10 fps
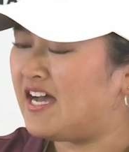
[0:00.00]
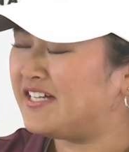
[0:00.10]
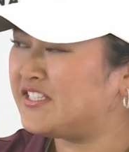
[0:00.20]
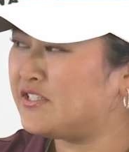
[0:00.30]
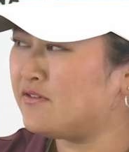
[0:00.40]
I
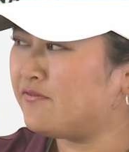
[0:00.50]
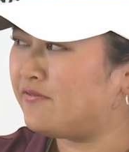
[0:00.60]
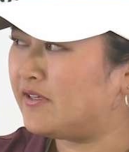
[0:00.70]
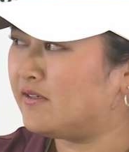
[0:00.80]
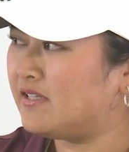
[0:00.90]
still
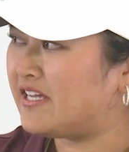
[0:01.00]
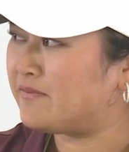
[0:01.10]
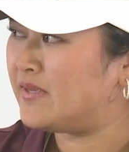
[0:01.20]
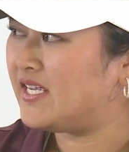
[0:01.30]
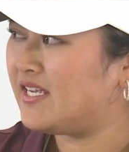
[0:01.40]
feel
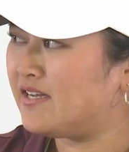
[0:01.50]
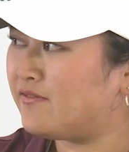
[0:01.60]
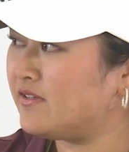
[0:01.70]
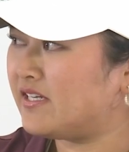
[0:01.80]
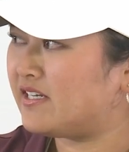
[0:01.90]
like me. I
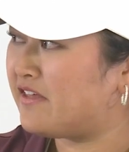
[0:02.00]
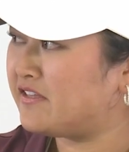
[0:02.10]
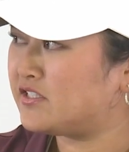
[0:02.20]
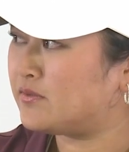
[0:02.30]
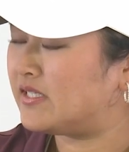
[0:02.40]
feel like
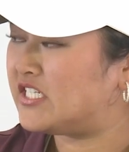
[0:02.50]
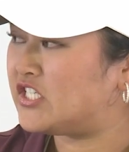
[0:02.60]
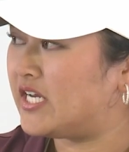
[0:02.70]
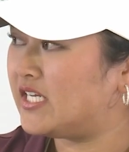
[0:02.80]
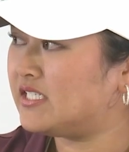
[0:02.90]
nothing's really
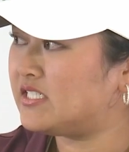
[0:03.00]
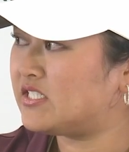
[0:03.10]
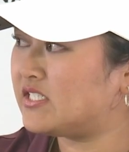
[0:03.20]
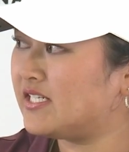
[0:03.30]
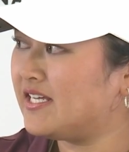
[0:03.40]
changed.